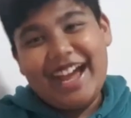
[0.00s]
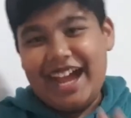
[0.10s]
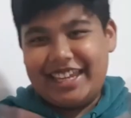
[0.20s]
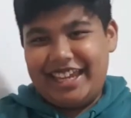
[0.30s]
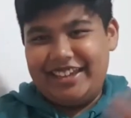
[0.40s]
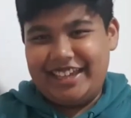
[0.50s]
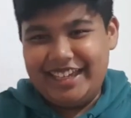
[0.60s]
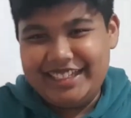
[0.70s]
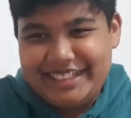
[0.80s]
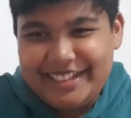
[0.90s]
okay,
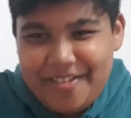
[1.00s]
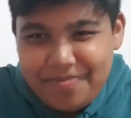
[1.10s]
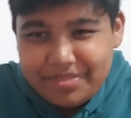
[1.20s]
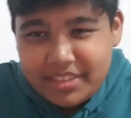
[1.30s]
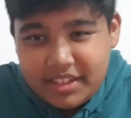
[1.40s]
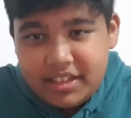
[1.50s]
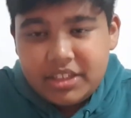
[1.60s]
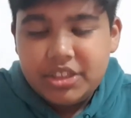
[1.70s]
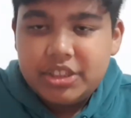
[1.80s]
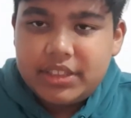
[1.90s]
okay.
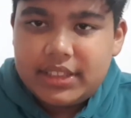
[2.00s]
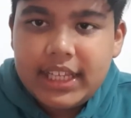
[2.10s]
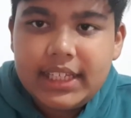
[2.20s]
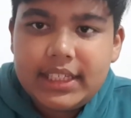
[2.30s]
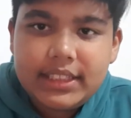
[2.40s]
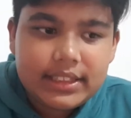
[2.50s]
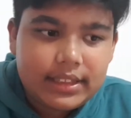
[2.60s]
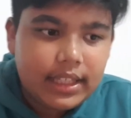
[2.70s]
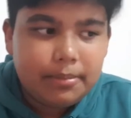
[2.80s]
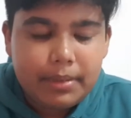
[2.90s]
Thing,
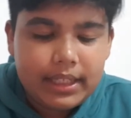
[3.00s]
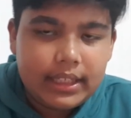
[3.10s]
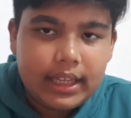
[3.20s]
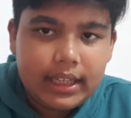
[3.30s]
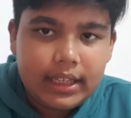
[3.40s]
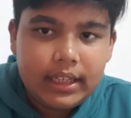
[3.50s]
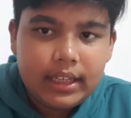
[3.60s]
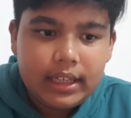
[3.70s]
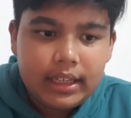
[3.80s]
thing being,